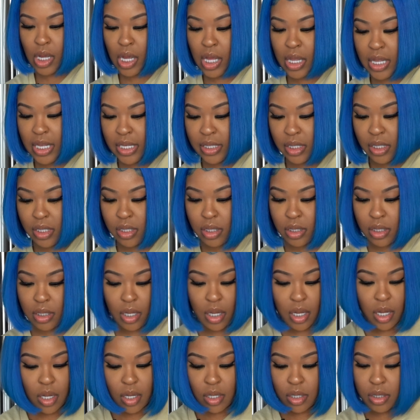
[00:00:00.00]
And this is
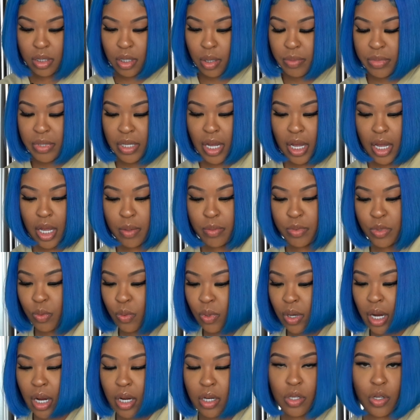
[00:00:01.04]
sometimes
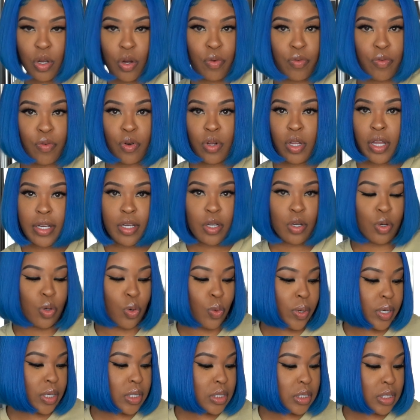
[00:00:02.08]
what I'd go for, like a
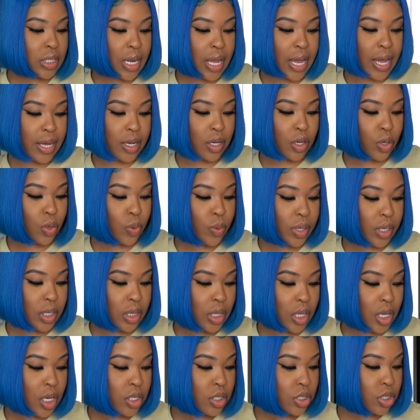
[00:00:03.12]
quick snack, a quick
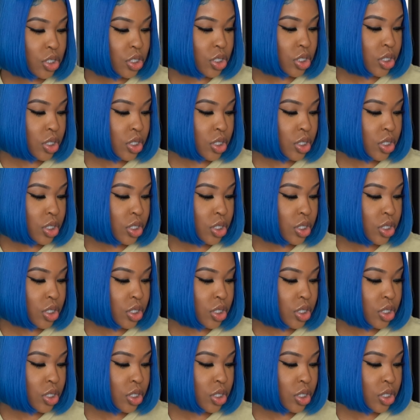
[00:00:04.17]
lunch